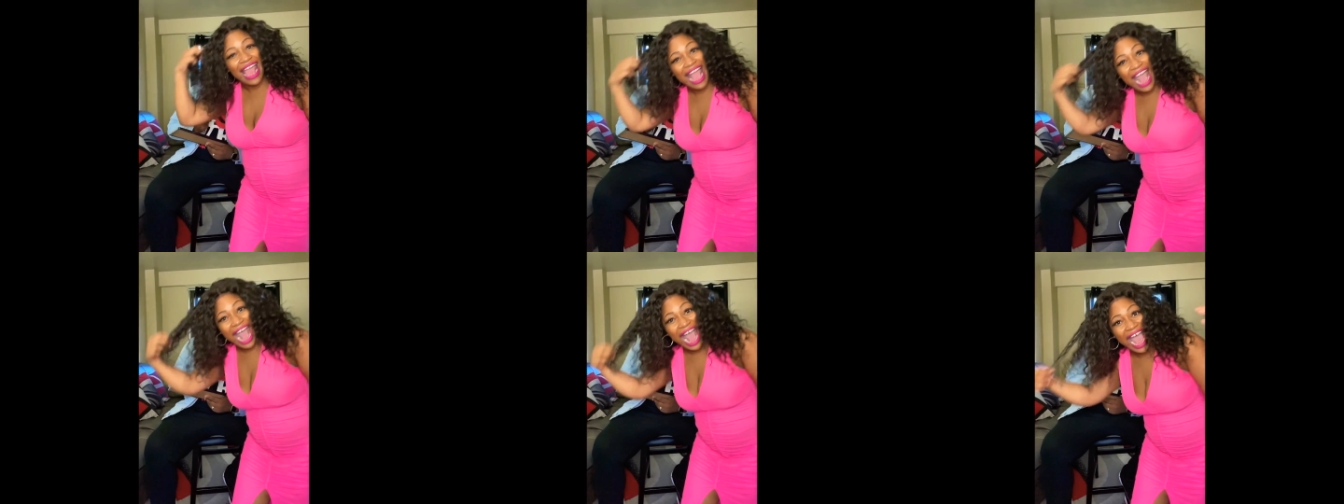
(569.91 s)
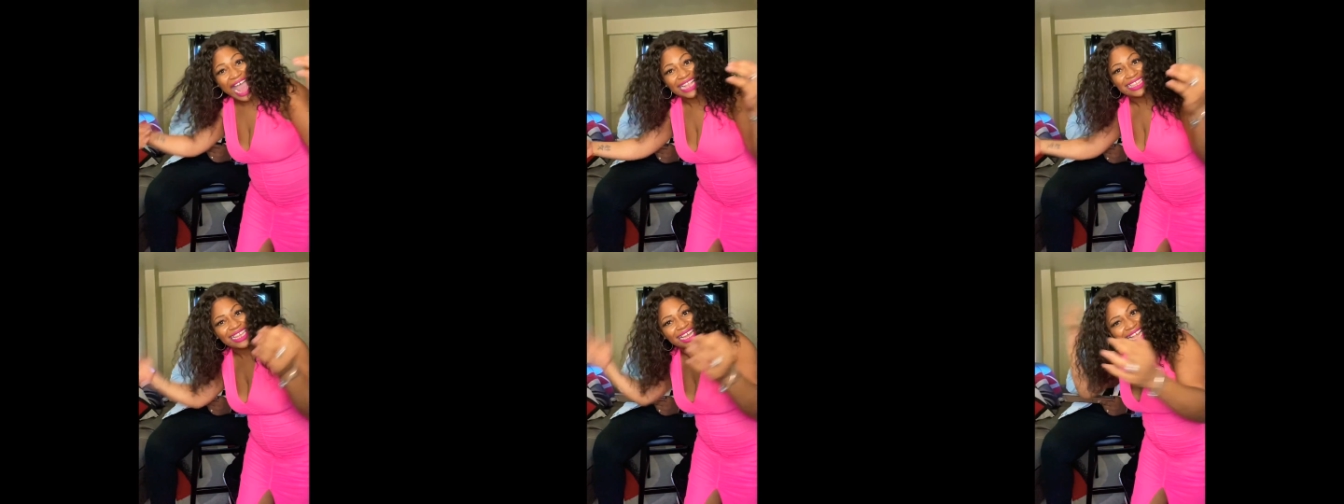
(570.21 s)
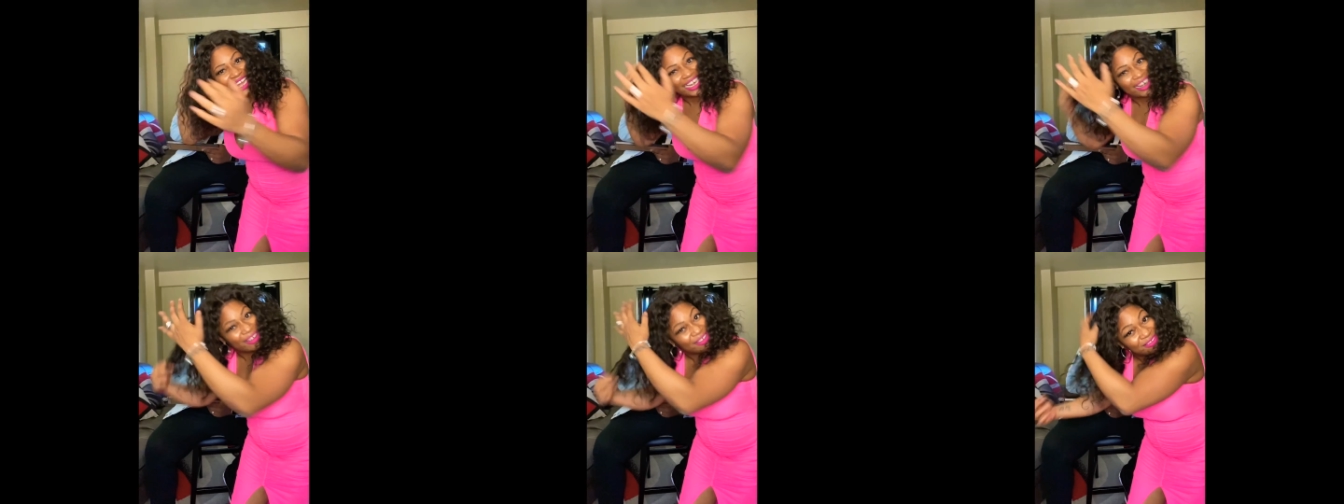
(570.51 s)
I had to
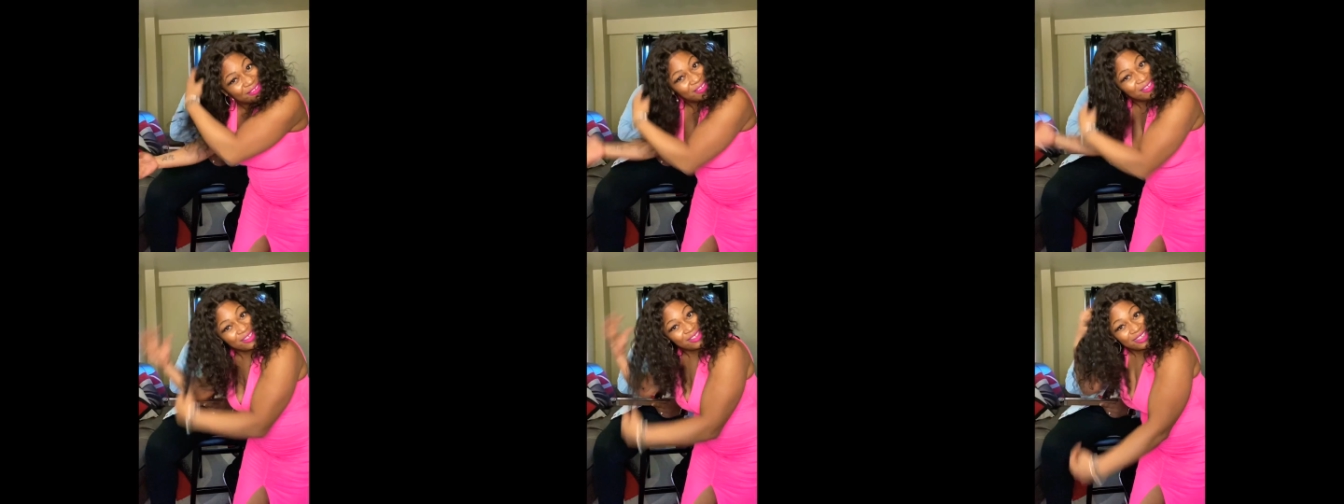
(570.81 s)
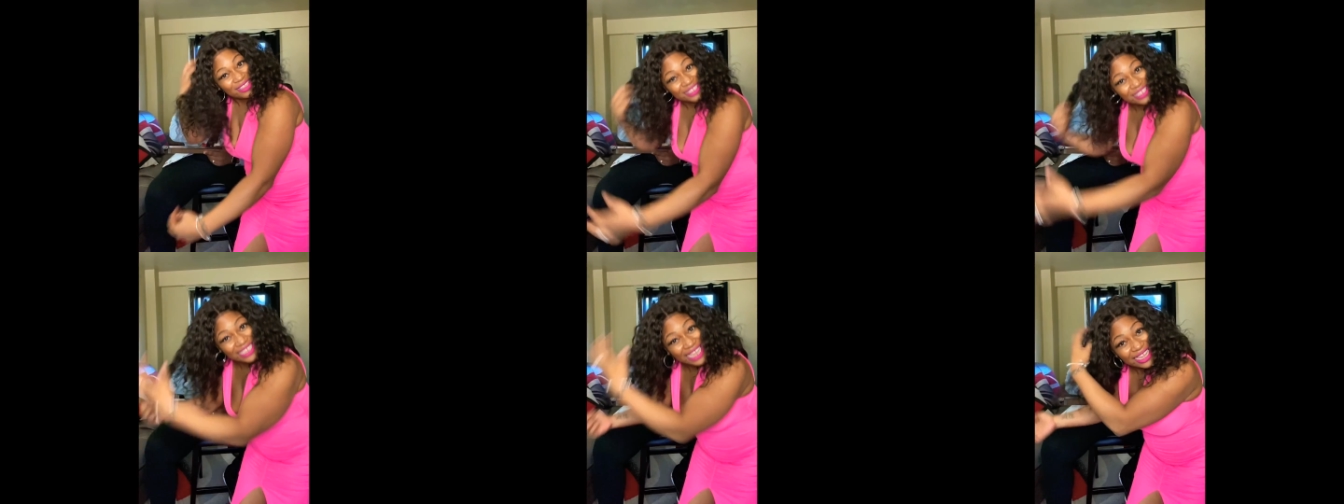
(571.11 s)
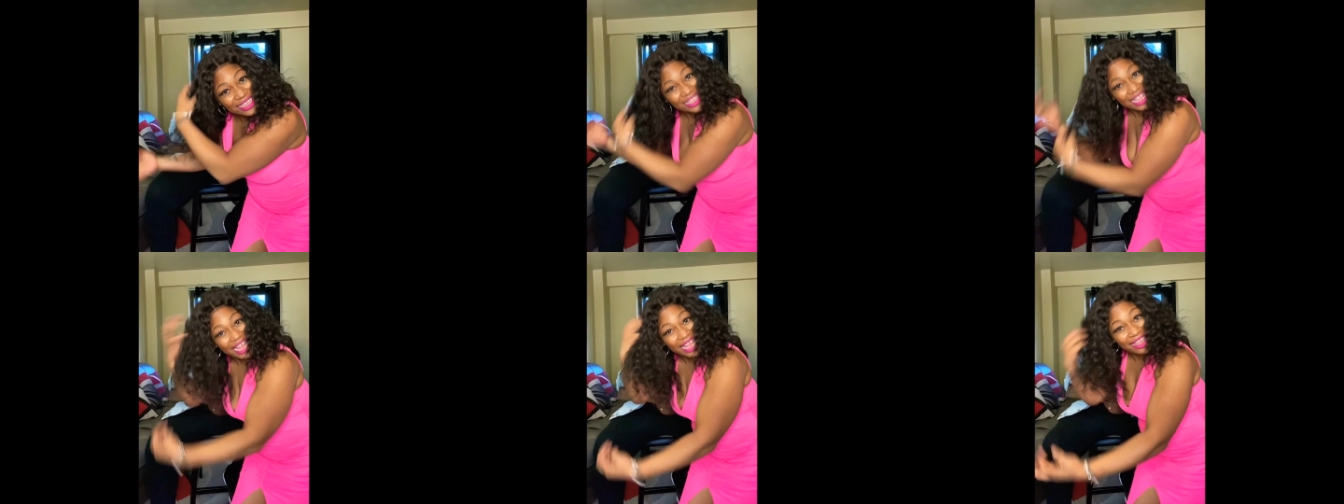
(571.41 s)
kind of
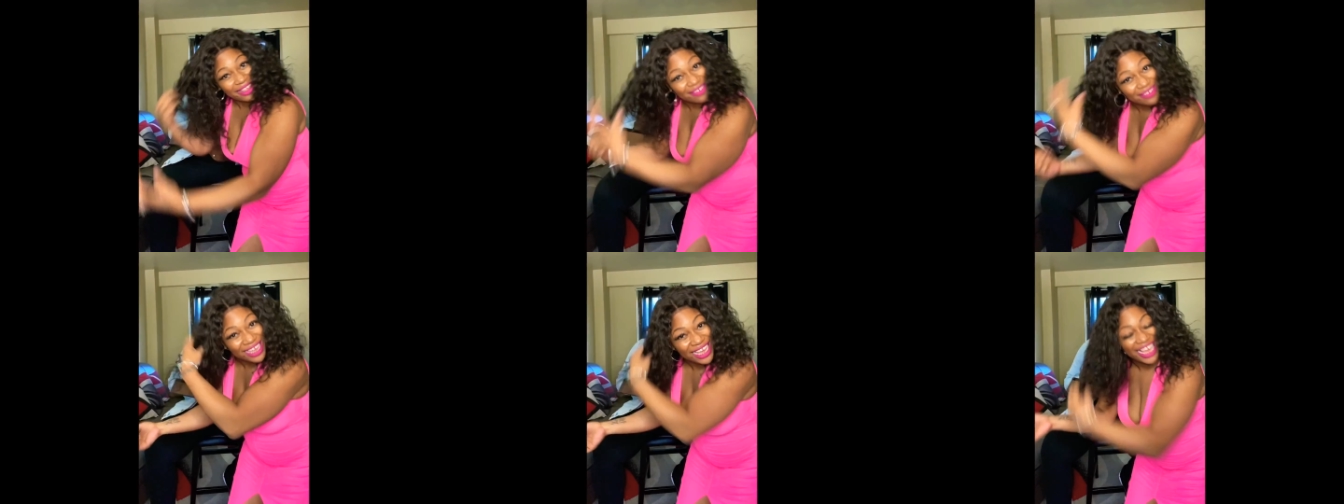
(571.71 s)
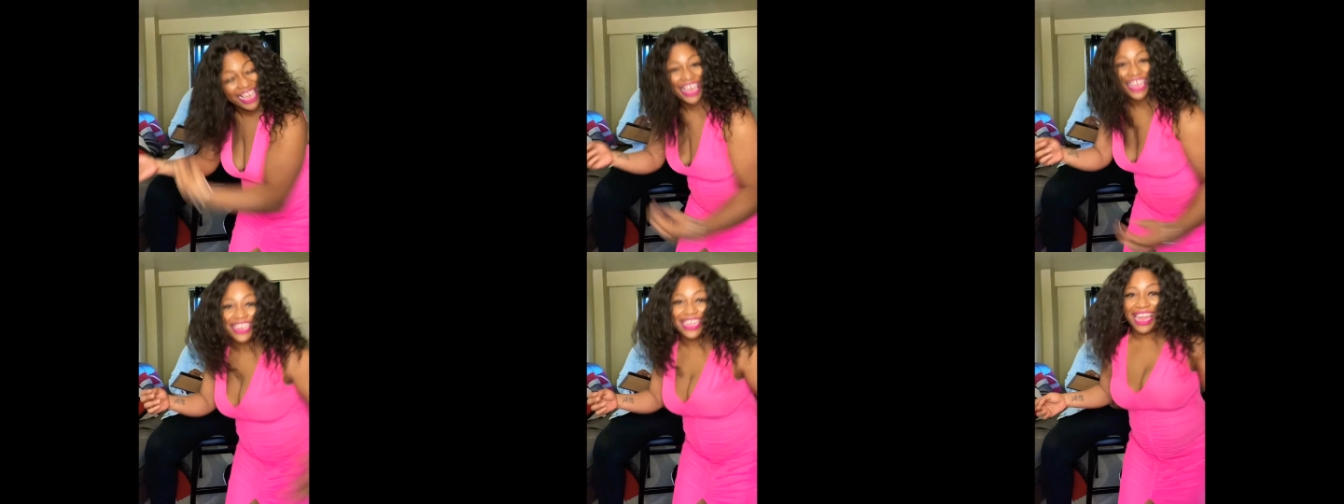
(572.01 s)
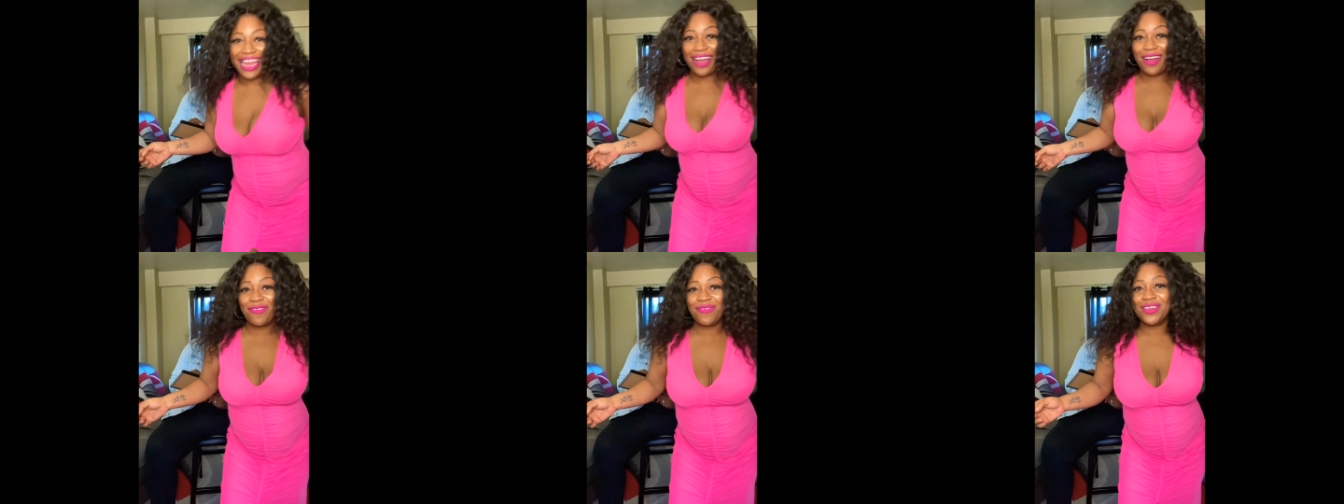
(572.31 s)
take that head
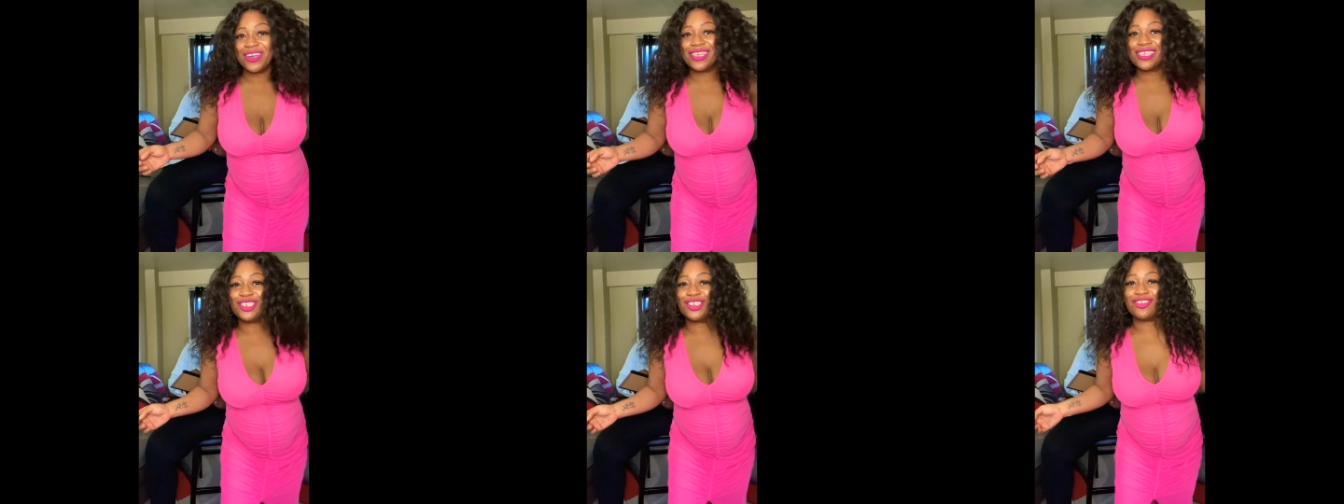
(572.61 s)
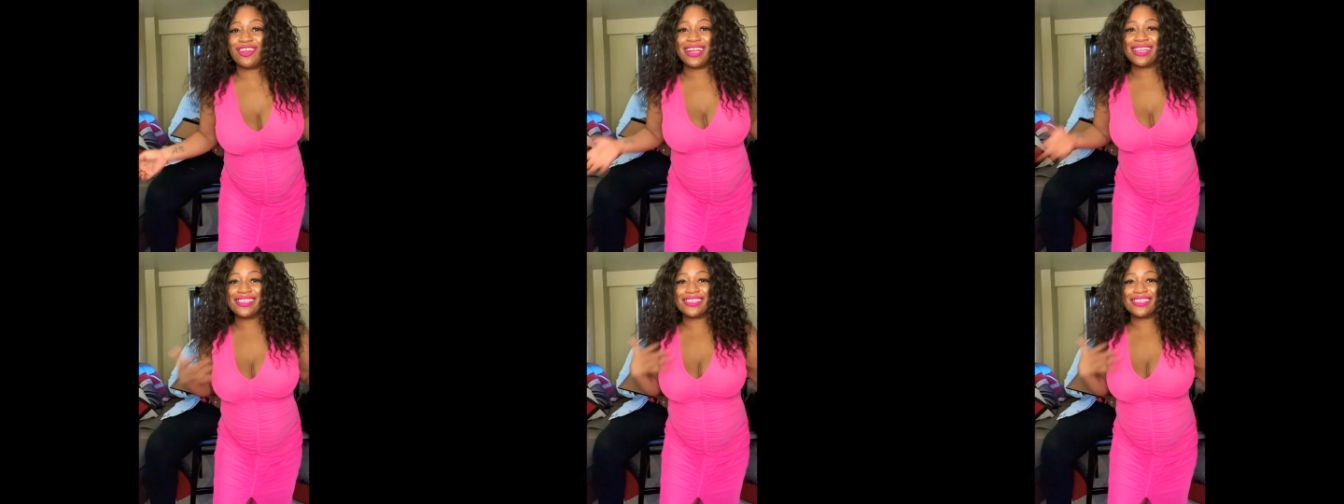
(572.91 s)
down for this dress.